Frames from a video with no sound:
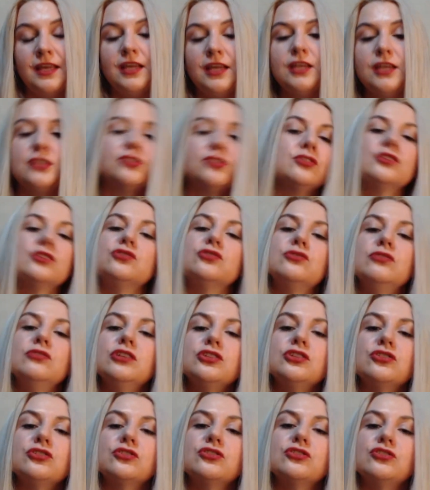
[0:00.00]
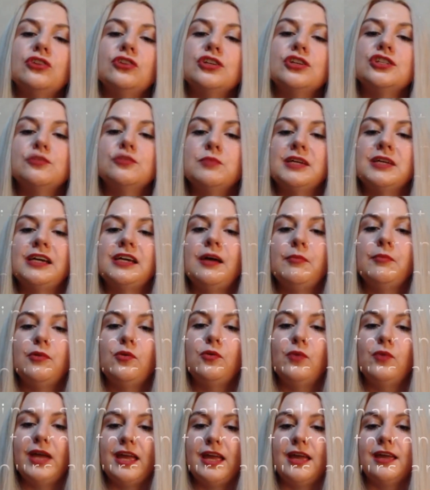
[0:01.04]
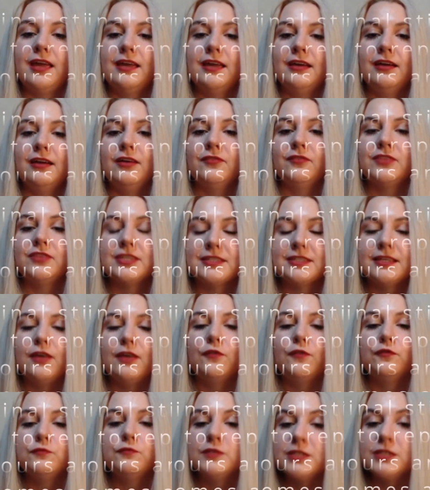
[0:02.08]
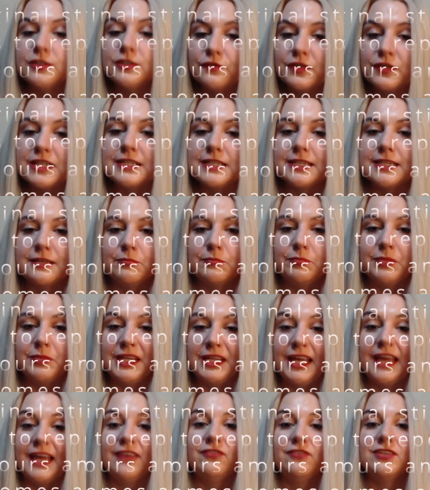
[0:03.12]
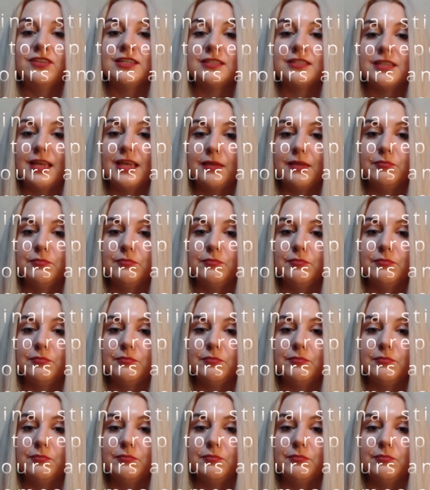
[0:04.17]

So as soon as you start to become aware of the self-defeating behaviors and